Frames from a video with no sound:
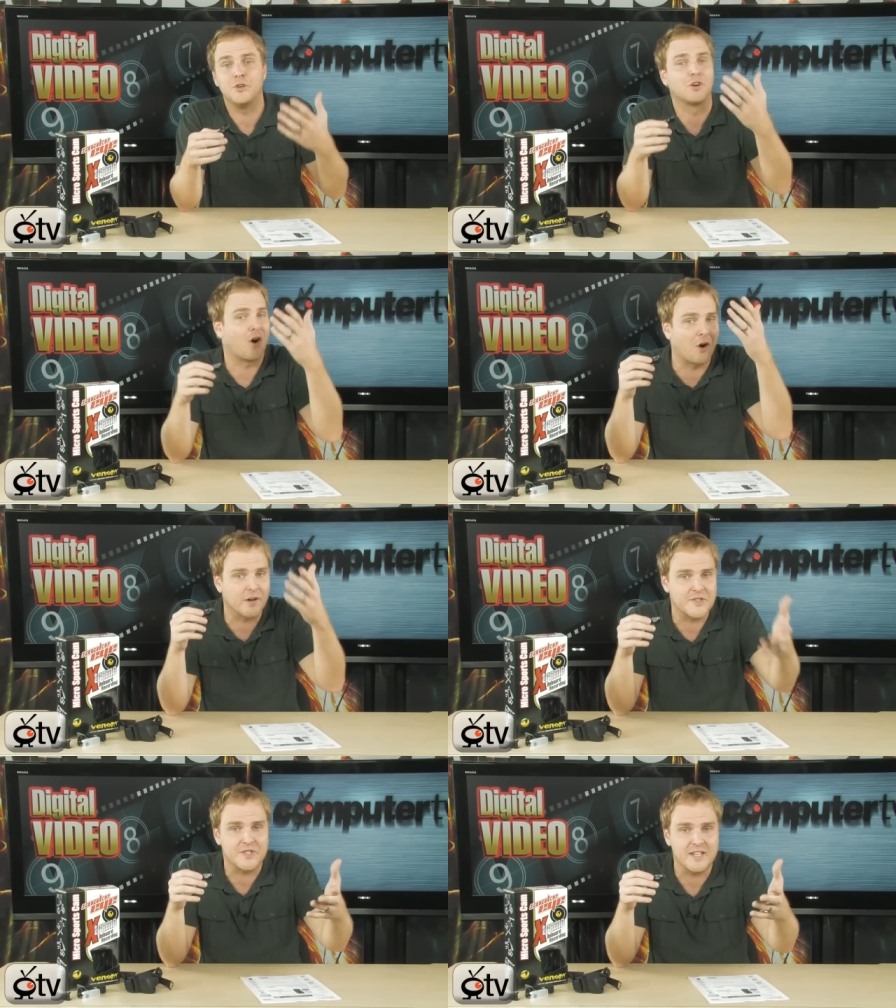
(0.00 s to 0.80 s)
your
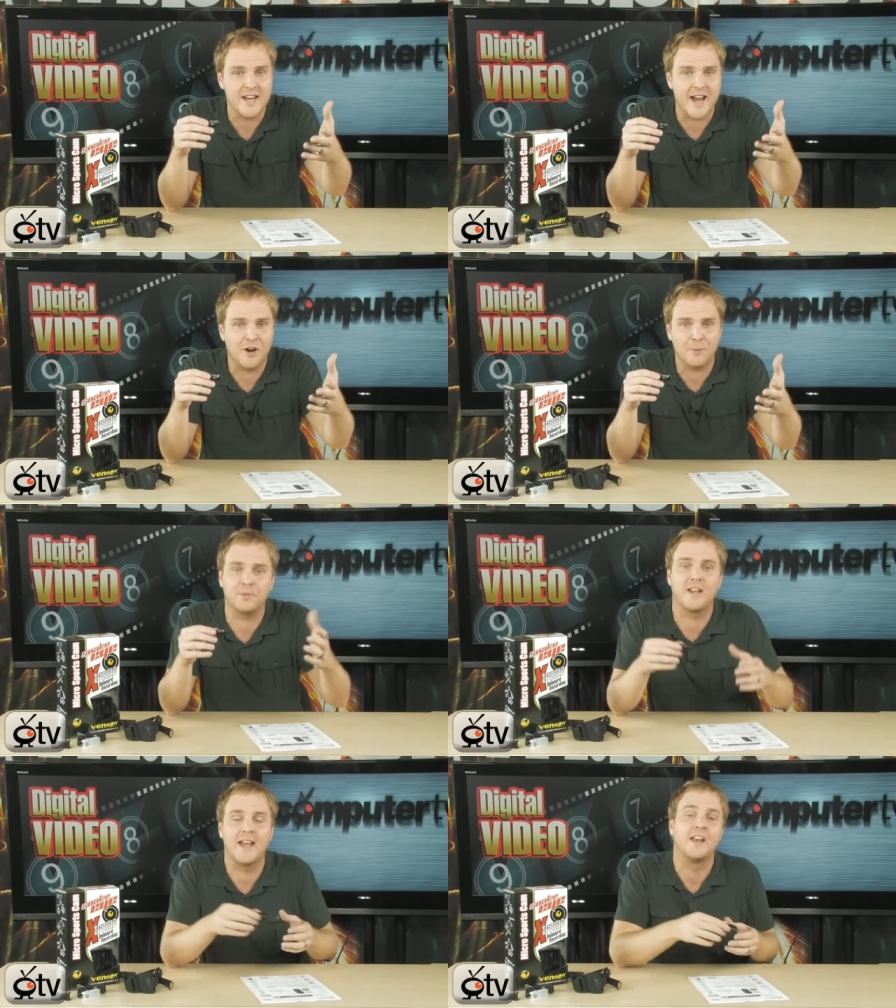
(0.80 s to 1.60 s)
RC
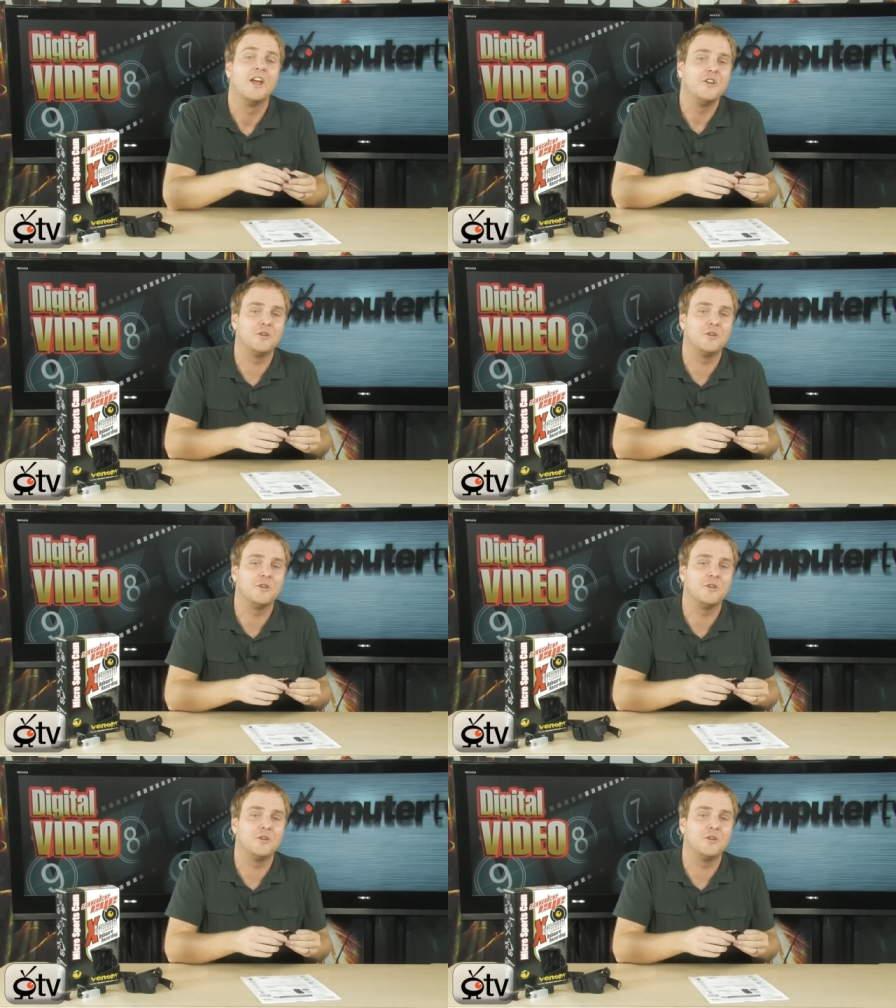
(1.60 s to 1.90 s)
airplane.